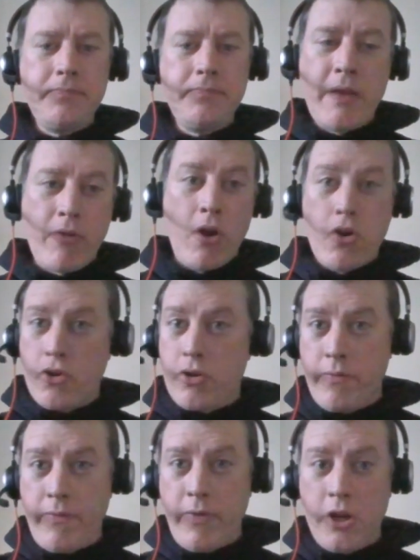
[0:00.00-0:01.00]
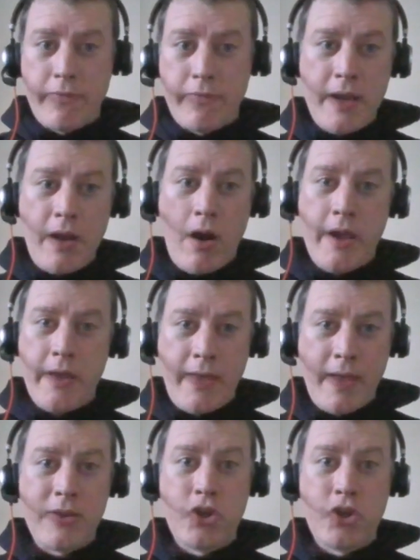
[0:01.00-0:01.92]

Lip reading: they've got a good conversion rate, i.e. they